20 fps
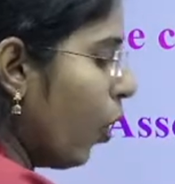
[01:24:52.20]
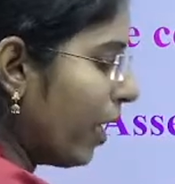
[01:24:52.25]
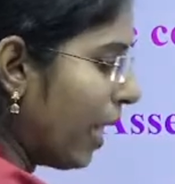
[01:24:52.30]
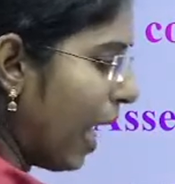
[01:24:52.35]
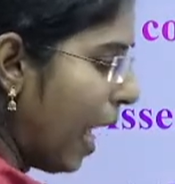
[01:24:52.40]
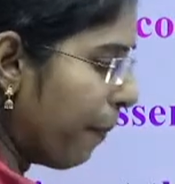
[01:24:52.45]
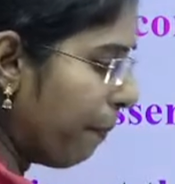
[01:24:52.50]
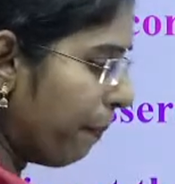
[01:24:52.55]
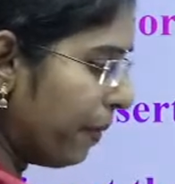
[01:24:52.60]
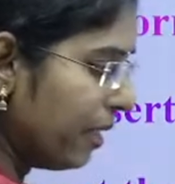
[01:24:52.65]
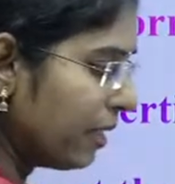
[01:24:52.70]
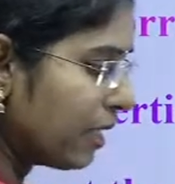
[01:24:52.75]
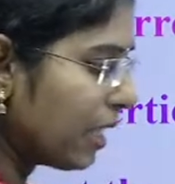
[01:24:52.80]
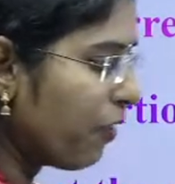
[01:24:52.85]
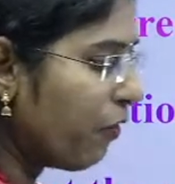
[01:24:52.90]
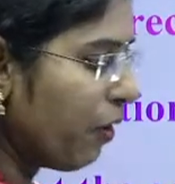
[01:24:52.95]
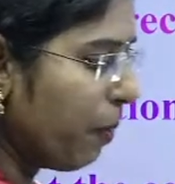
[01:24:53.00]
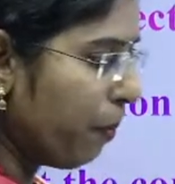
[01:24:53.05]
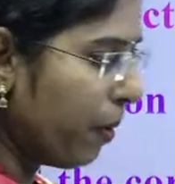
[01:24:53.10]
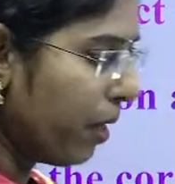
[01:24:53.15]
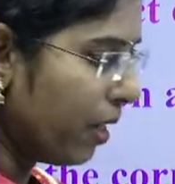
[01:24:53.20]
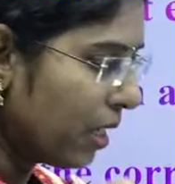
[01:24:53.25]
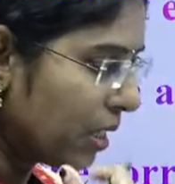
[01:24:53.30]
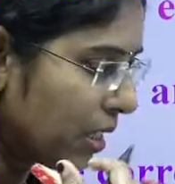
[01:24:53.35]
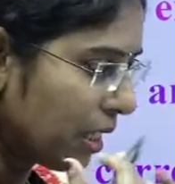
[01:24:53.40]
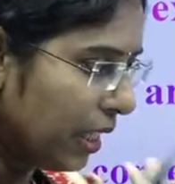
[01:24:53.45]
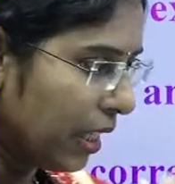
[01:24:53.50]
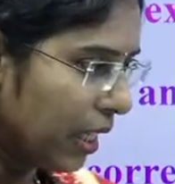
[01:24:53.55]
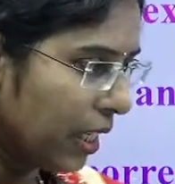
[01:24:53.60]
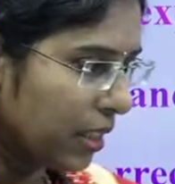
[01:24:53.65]
happens if a
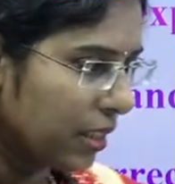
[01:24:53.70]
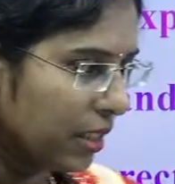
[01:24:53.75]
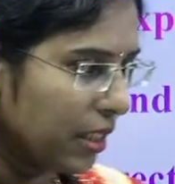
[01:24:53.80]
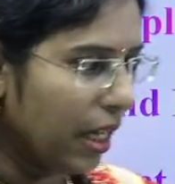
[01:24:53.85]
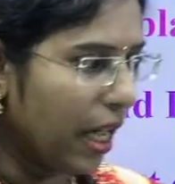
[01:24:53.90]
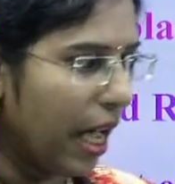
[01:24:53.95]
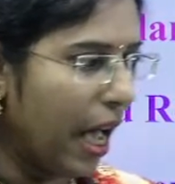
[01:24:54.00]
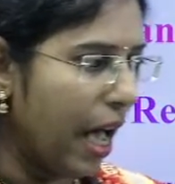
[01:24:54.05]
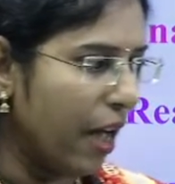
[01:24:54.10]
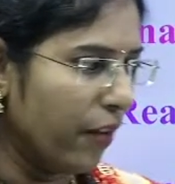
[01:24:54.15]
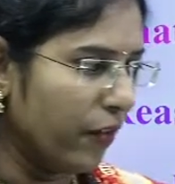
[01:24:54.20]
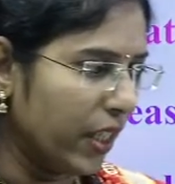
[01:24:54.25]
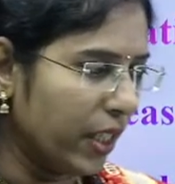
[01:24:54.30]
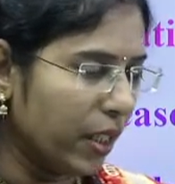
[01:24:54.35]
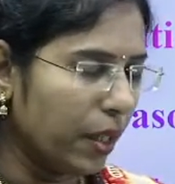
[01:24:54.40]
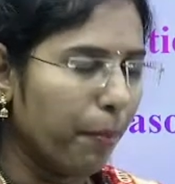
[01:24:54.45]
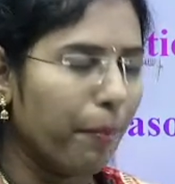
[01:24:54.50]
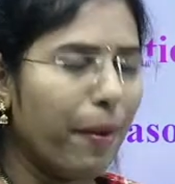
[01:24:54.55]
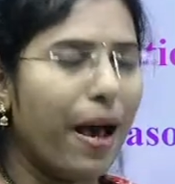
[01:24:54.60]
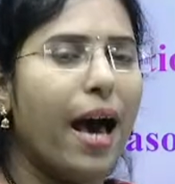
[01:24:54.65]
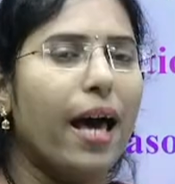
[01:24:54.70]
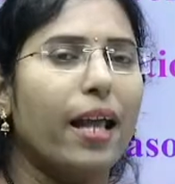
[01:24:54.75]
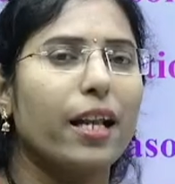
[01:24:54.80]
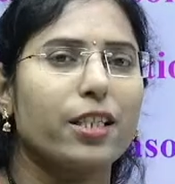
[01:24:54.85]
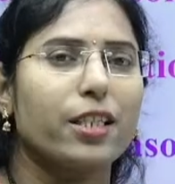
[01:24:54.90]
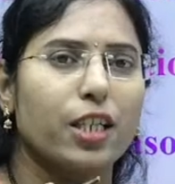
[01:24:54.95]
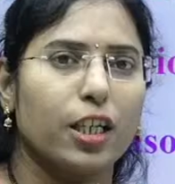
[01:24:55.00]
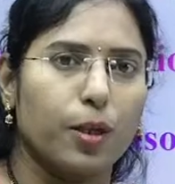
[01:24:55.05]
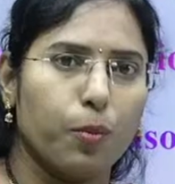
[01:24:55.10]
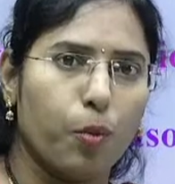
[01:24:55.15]
person is having
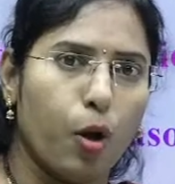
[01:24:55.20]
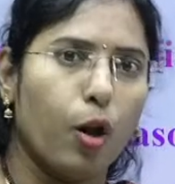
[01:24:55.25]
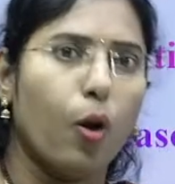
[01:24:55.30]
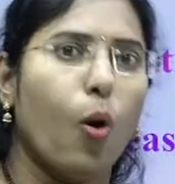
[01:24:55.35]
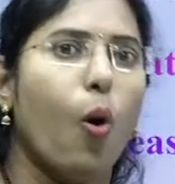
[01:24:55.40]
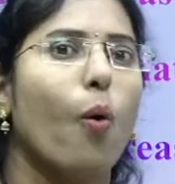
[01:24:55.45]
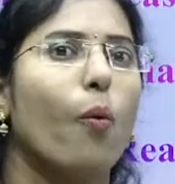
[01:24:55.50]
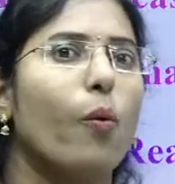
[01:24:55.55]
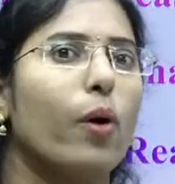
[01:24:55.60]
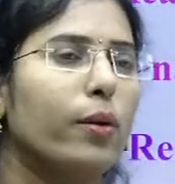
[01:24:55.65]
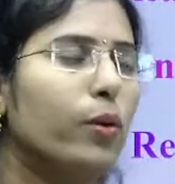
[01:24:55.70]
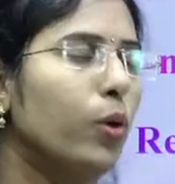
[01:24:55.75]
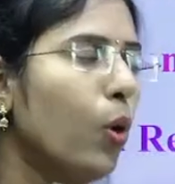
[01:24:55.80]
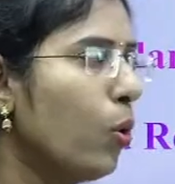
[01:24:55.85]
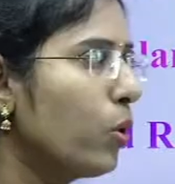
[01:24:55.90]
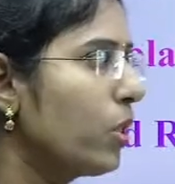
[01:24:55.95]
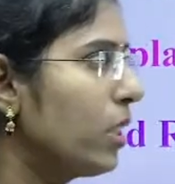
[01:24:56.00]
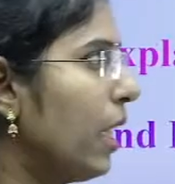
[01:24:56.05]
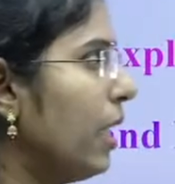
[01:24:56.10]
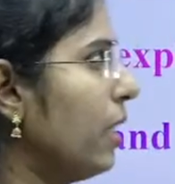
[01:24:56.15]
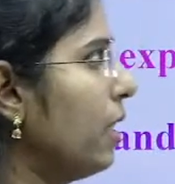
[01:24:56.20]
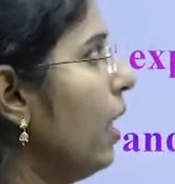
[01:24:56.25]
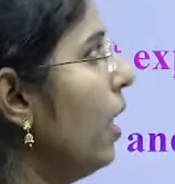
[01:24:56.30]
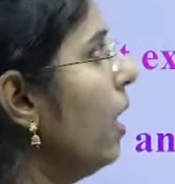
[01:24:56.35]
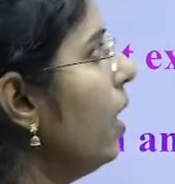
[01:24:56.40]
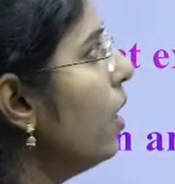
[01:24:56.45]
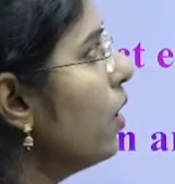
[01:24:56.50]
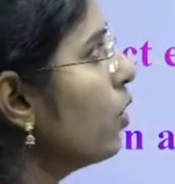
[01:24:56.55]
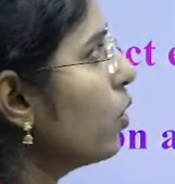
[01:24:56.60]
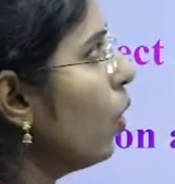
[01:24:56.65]
paracetamol overdosage?
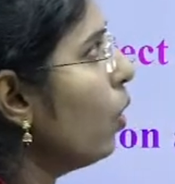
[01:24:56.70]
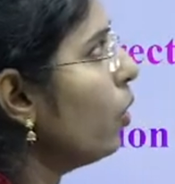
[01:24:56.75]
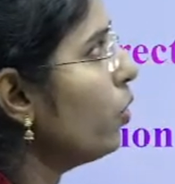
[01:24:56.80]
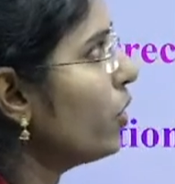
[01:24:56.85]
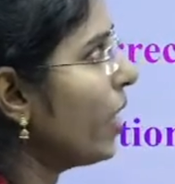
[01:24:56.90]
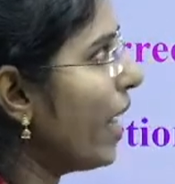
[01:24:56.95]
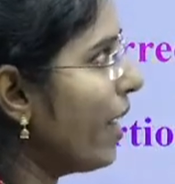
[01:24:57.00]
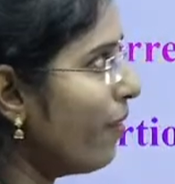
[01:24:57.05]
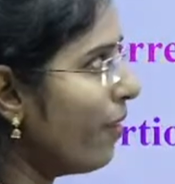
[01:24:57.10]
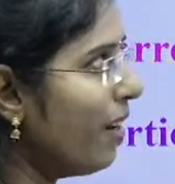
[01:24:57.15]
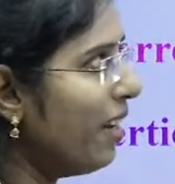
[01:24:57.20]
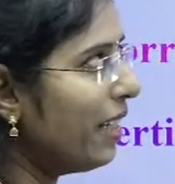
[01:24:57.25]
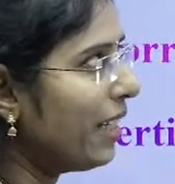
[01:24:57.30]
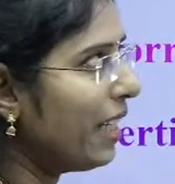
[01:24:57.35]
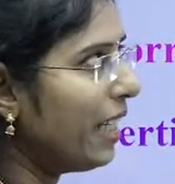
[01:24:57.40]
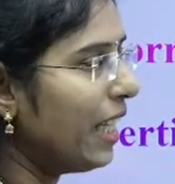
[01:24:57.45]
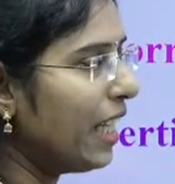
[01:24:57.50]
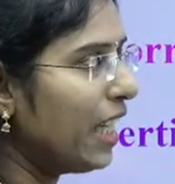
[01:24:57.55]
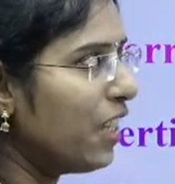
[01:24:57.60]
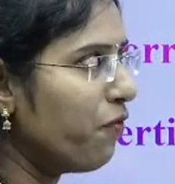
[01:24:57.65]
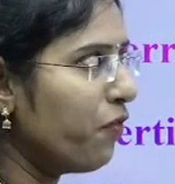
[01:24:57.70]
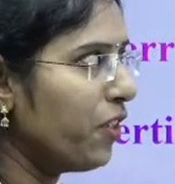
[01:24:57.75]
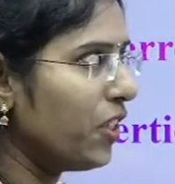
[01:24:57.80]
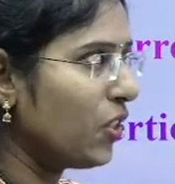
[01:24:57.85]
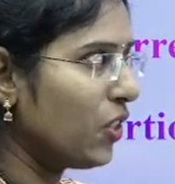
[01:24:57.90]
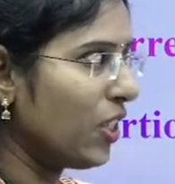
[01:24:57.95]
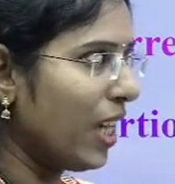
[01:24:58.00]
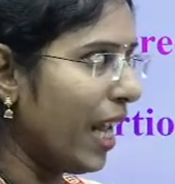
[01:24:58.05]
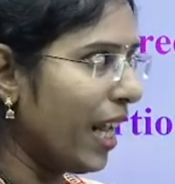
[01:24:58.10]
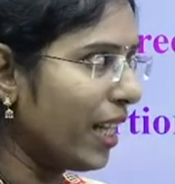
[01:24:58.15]
So, generally if we
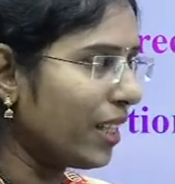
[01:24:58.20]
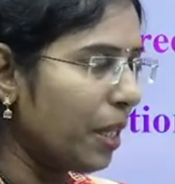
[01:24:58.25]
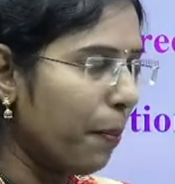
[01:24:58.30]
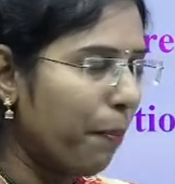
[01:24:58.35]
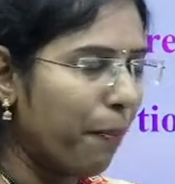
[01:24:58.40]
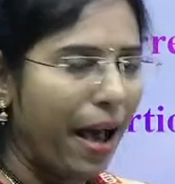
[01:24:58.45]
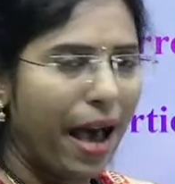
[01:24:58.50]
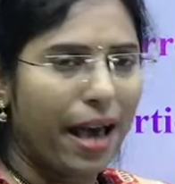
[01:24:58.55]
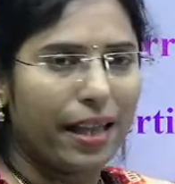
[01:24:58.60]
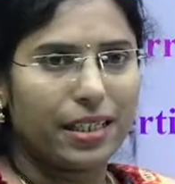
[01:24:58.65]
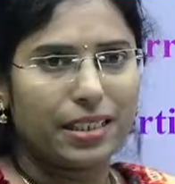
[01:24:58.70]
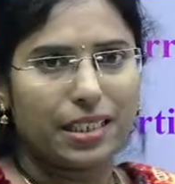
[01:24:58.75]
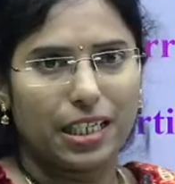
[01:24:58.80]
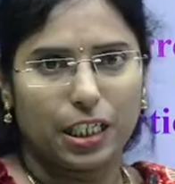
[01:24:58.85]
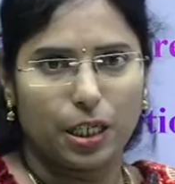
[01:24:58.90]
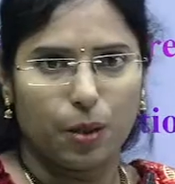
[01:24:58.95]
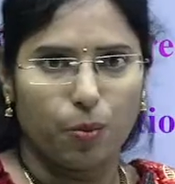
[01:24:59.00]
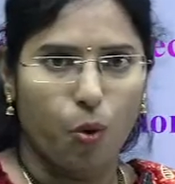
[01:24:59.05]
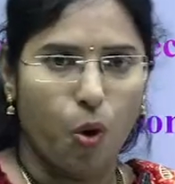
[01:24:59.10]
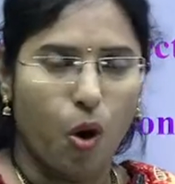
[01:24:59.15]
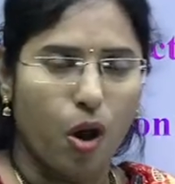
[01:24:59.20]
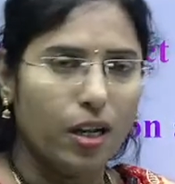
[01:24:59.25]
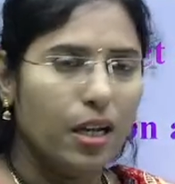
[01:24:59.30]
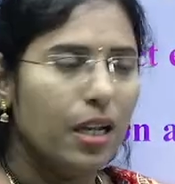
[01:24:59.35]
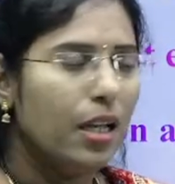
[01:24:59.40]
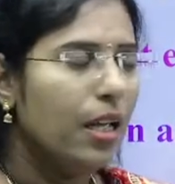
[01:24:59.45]
take the paracetamol,